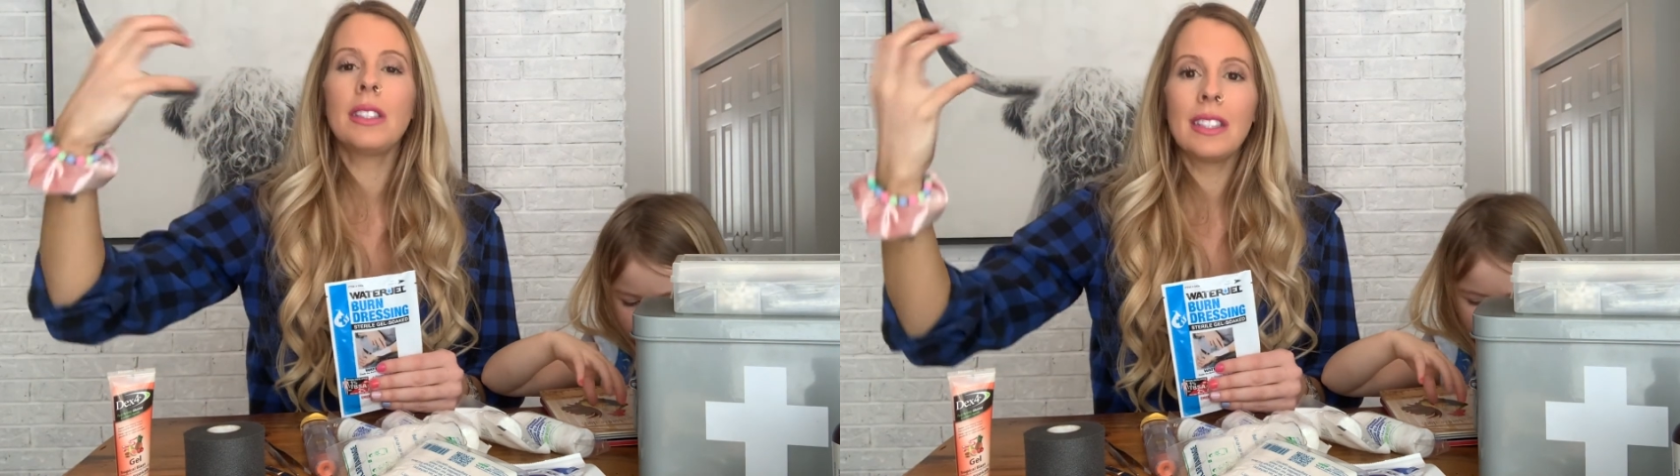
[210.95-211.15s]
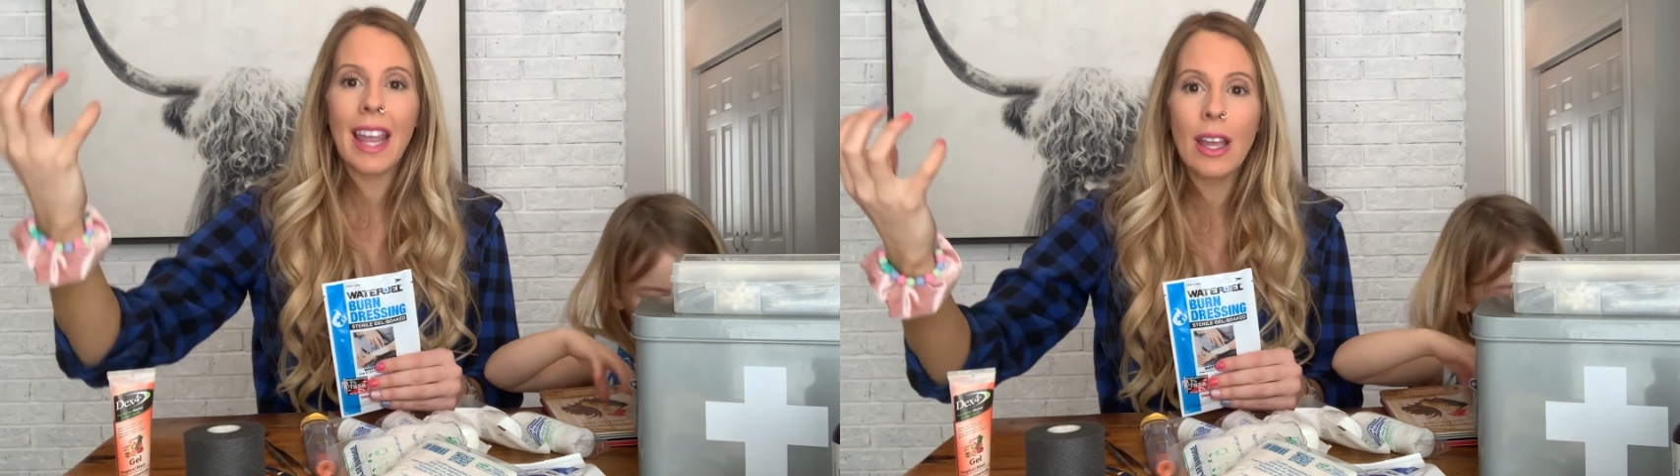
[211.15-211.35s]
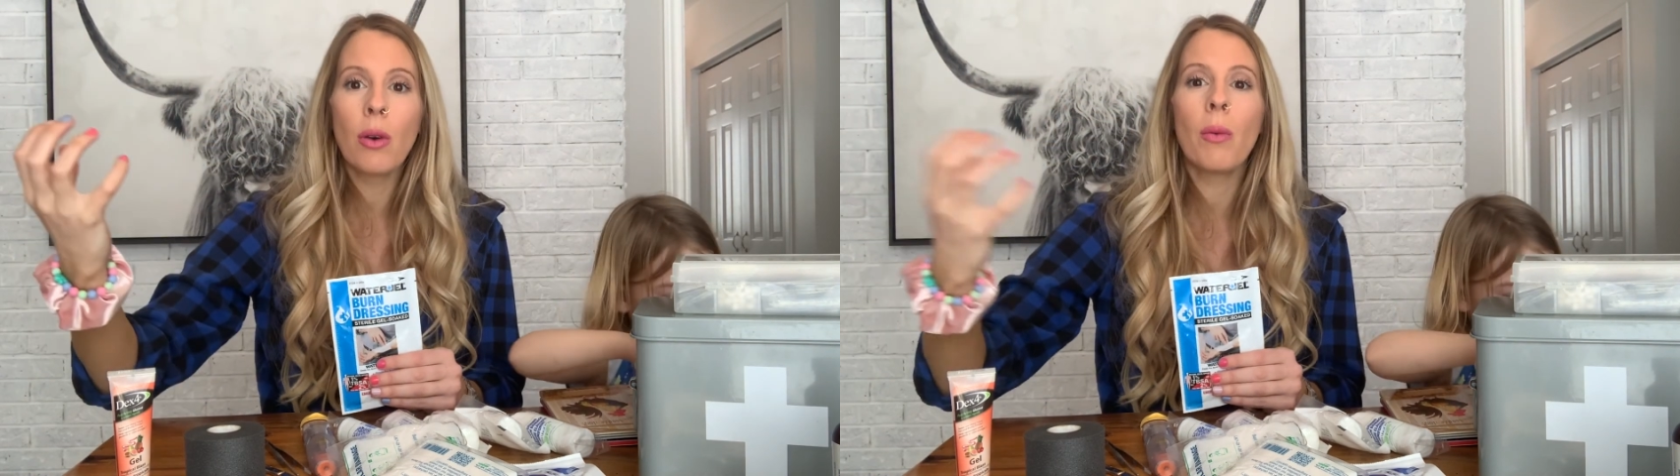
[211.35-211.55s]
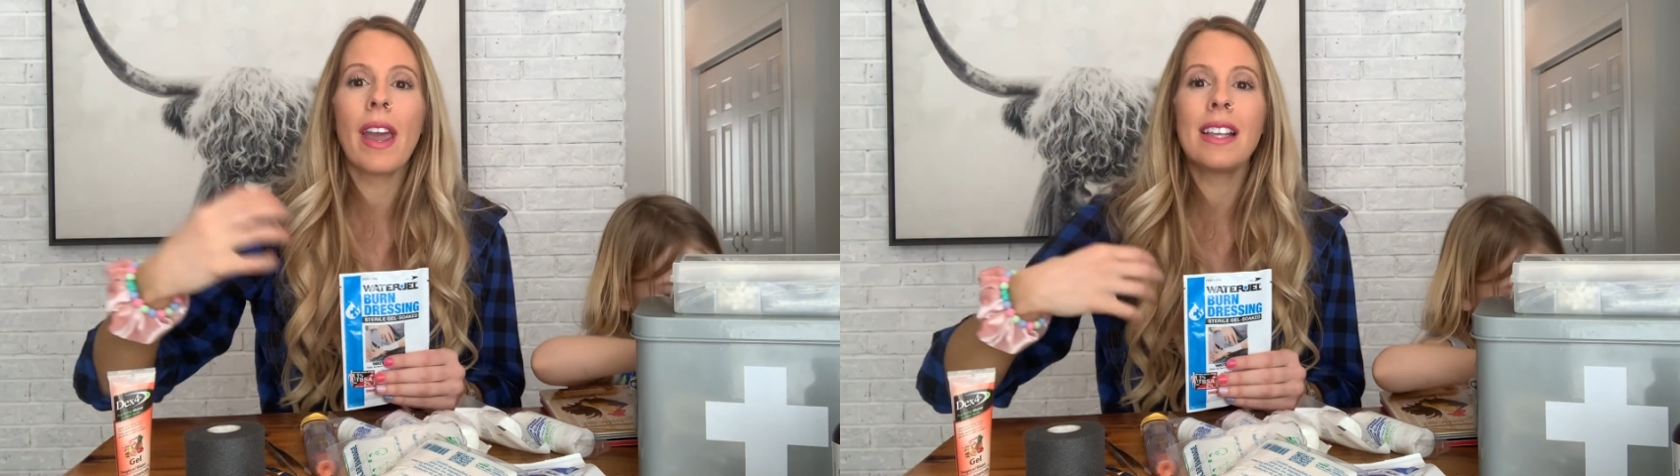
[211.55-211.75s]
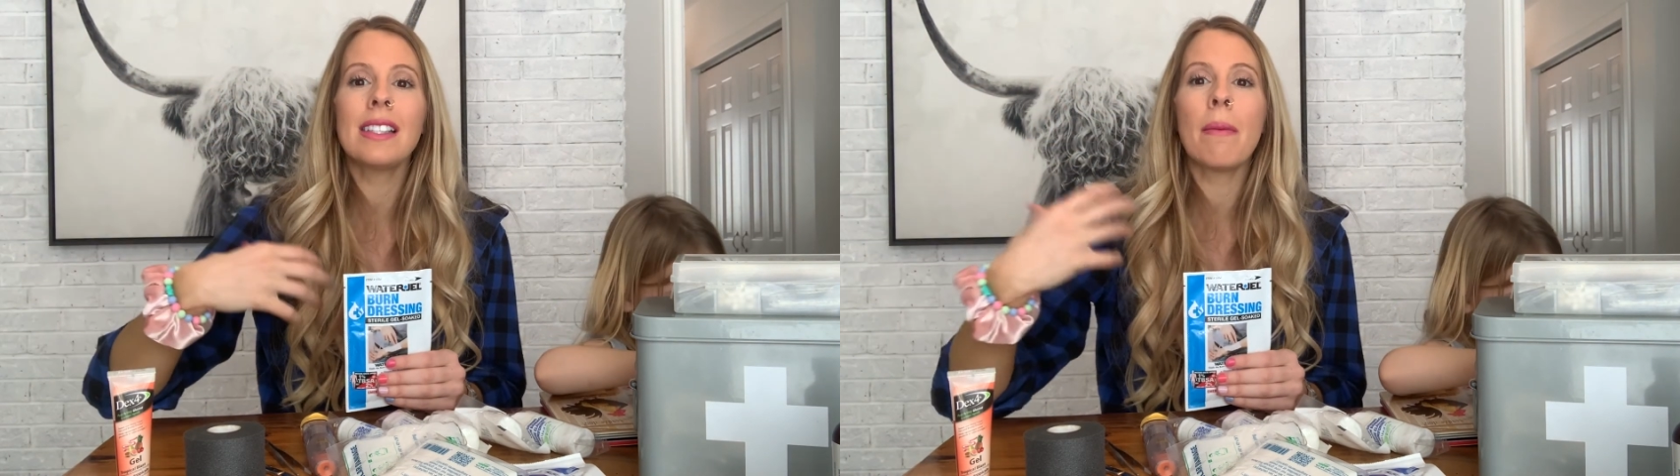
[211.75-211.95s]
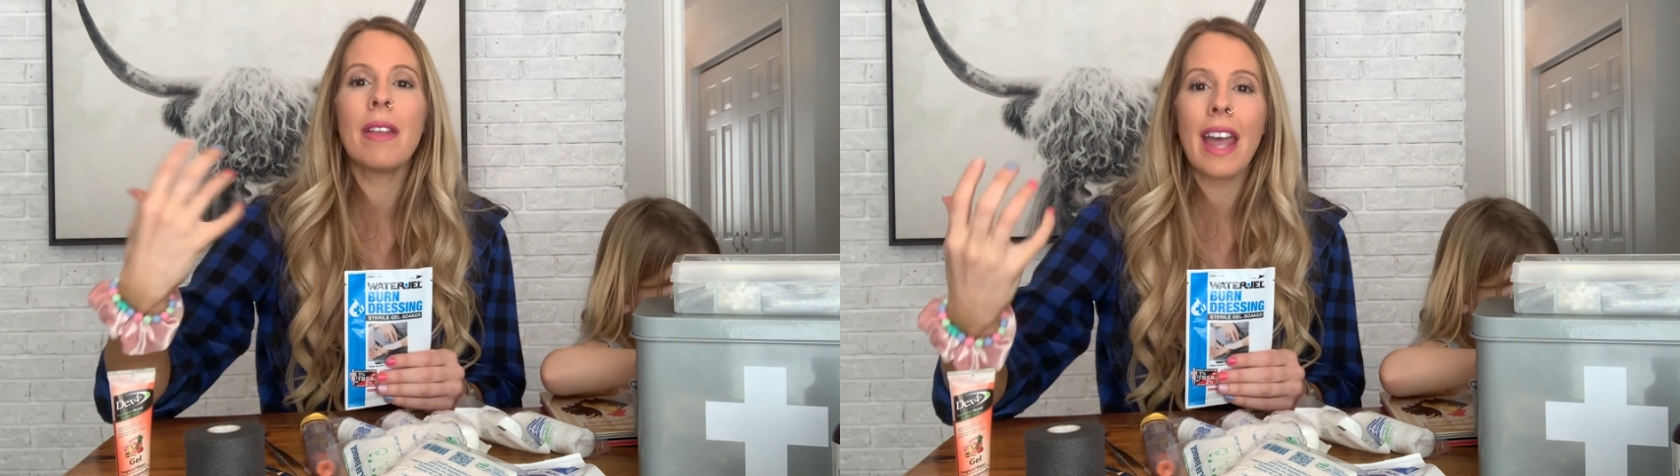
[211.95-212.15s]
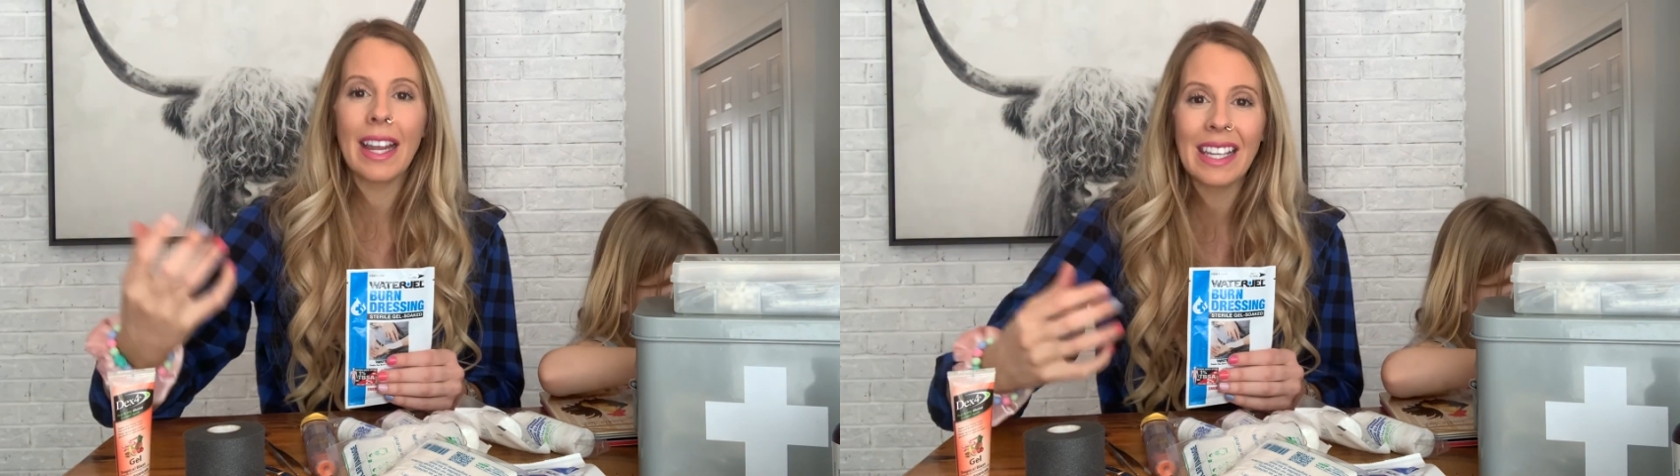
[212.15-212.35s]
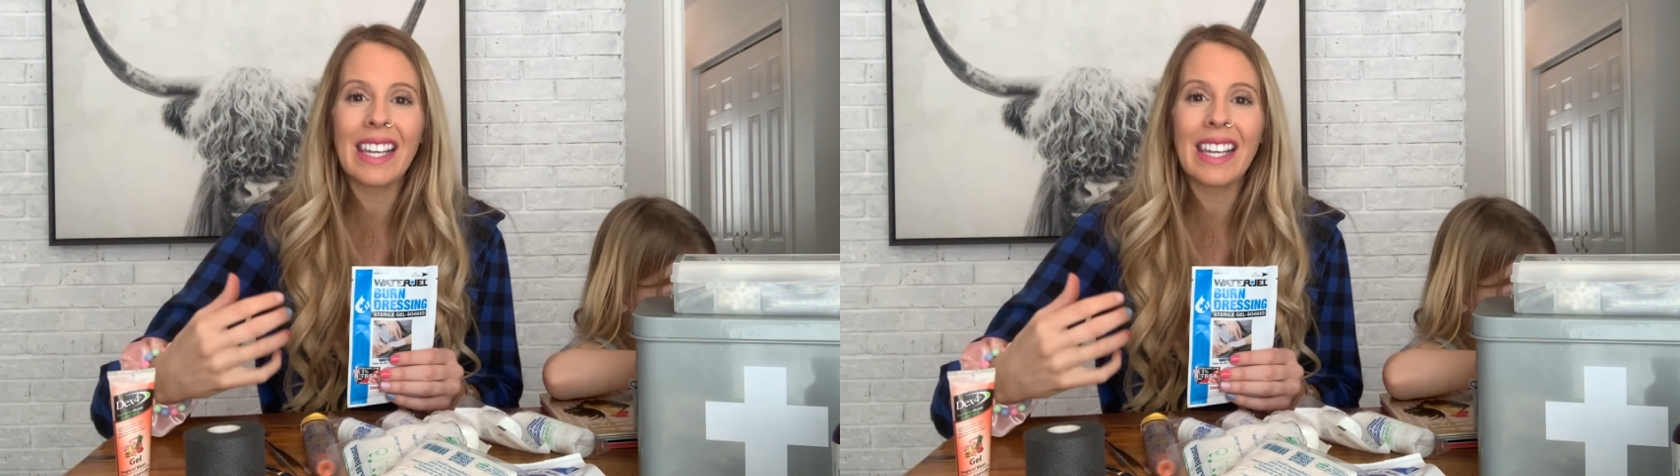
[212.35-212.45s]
take away some of that